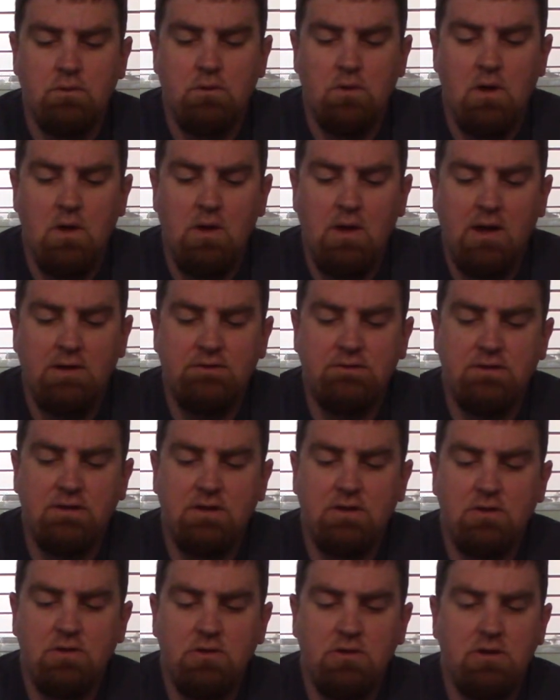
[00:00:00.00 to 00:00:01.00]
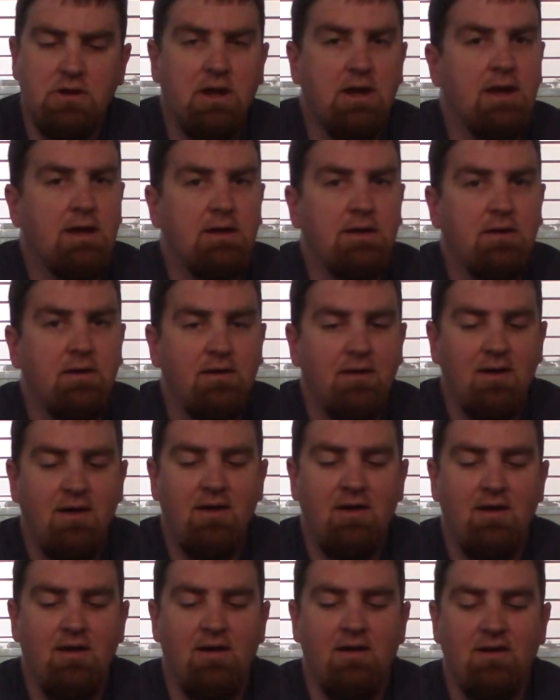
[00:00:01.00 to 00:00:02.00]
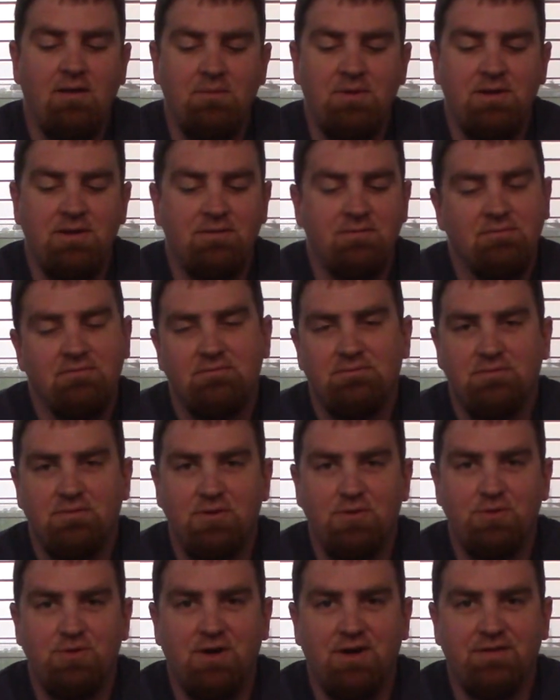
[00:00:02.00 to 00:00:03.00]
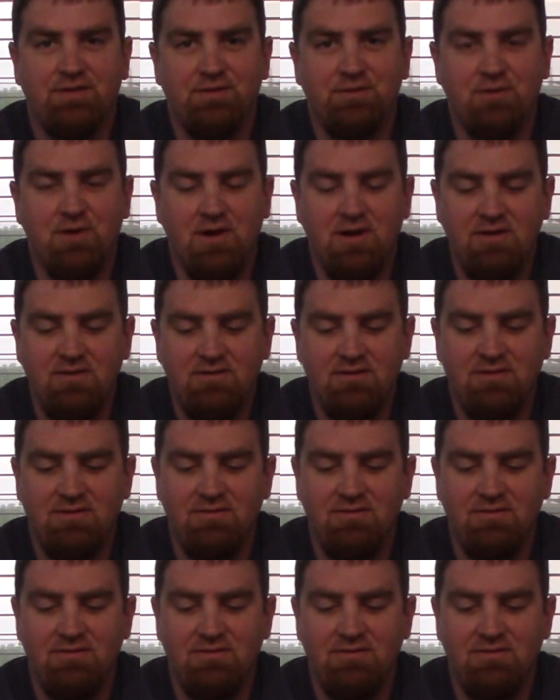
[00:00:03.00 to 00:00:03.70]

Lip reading: I like to get a good head. I mean, who doesn't, right?